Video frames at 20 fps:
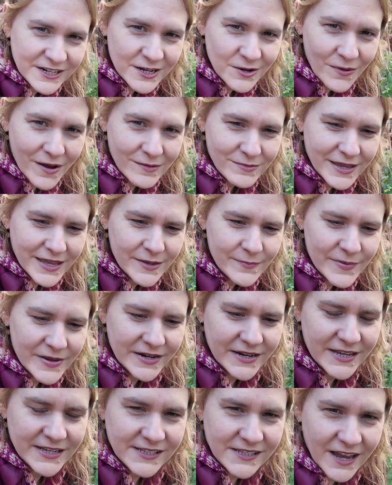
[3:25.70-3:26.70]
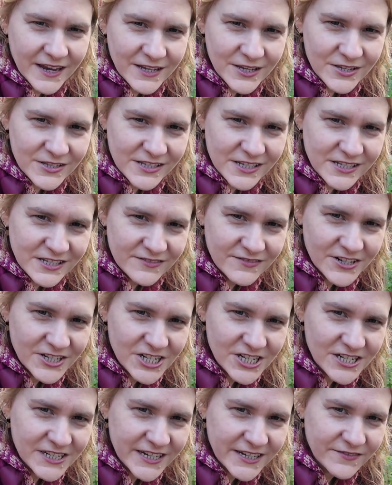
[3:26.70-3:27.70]
don't know why I'm keeping this. I used this
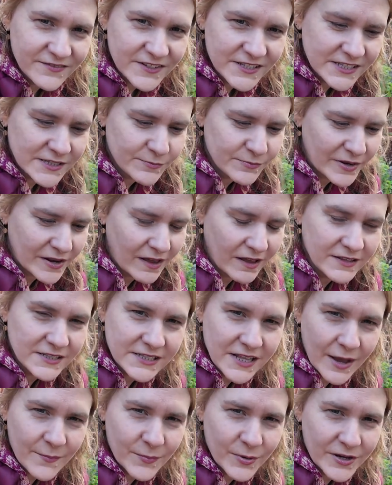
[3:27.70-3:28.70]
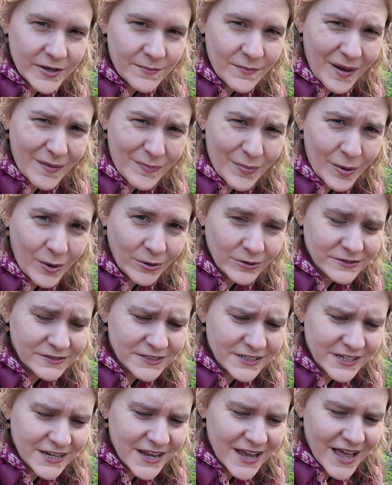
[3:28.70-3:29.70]
originally for some plants that I put in my
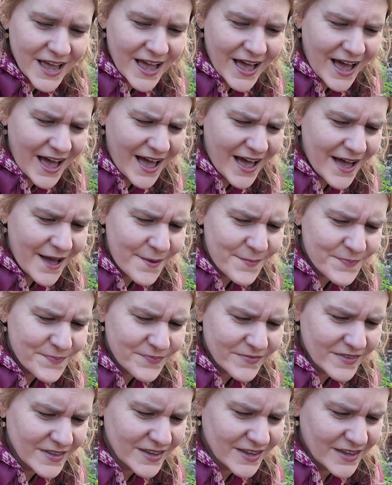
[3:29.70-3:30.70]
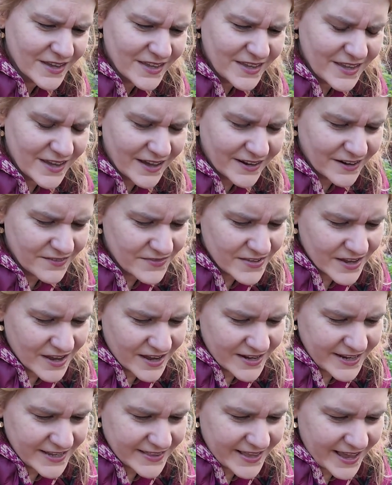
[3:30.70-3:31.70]
pond. Yeah, I don't think
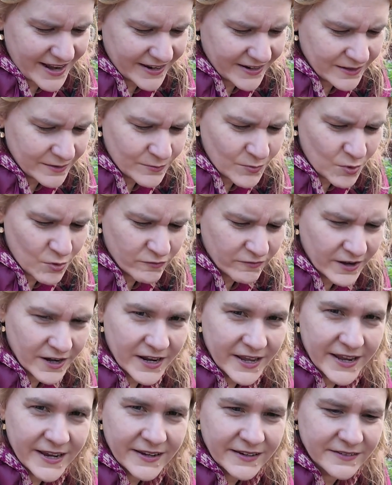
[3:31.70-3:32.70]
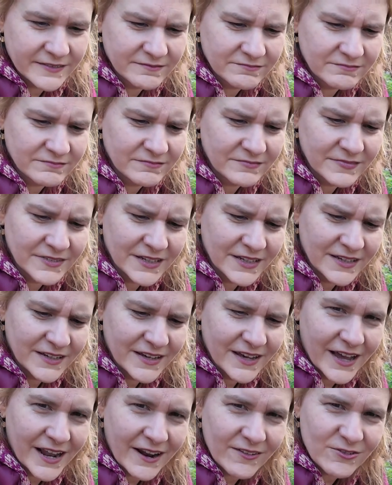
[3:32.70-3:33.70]
I need that anymore really.
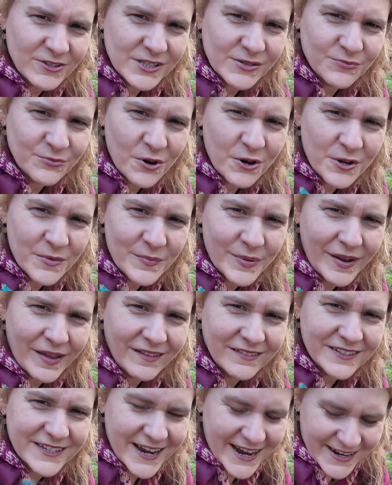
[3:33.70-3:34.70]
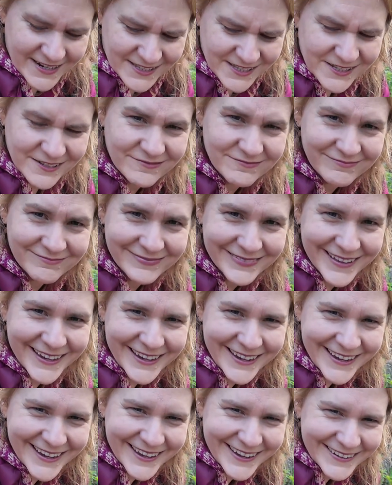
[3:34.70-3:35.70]
And I've got some broken plant tags.
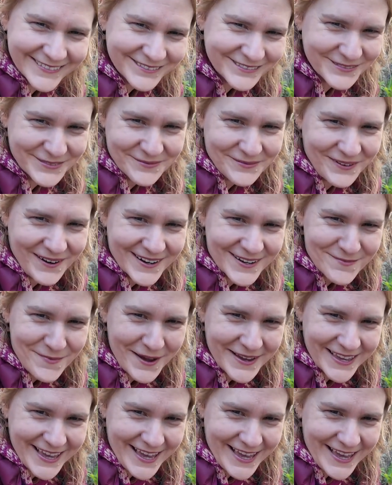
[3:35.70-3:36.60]
Why am I